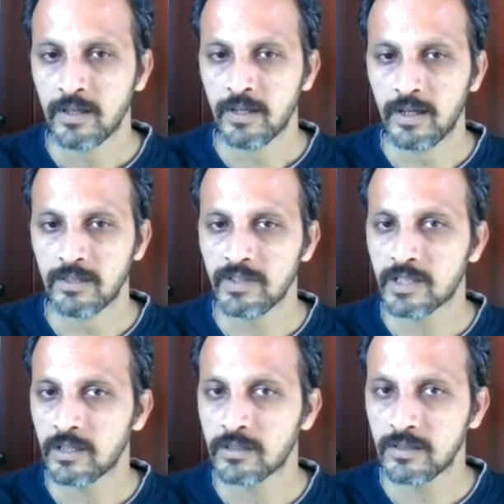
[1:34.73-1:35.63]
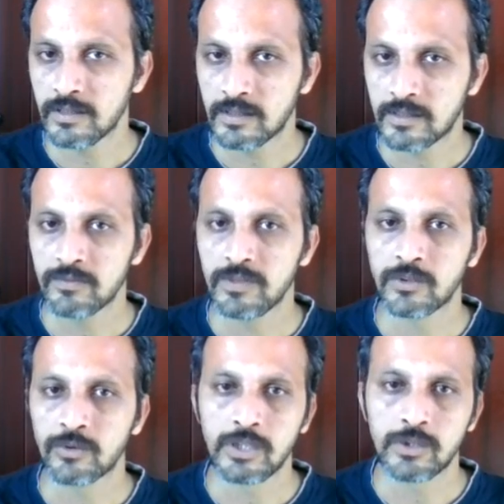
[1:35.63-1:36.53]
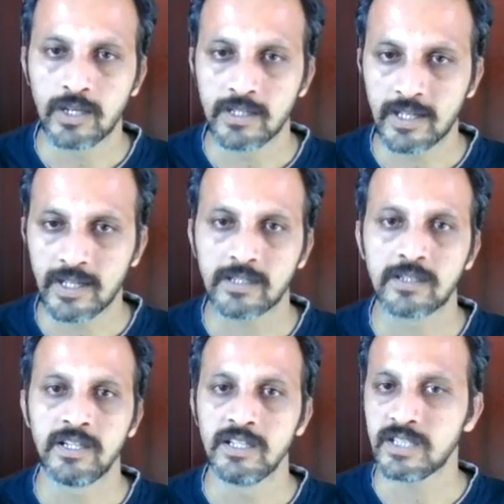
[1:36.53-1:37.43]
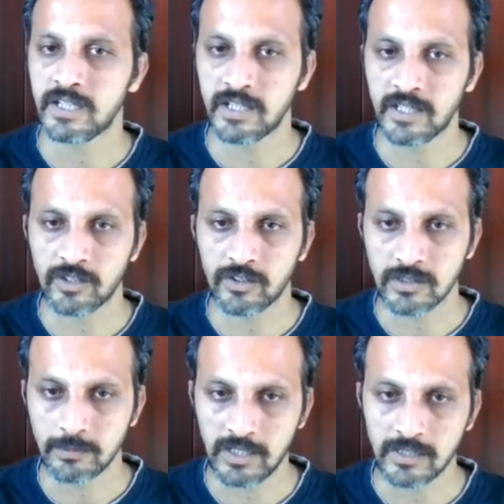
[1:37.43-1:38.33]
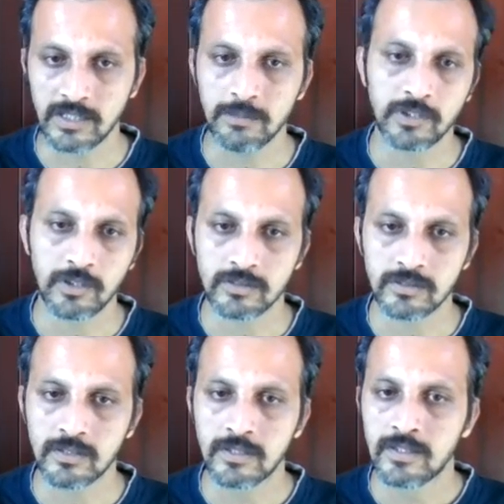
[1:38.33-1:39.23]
And we cannot say that we are going to attack, initiate an attack or something like that, because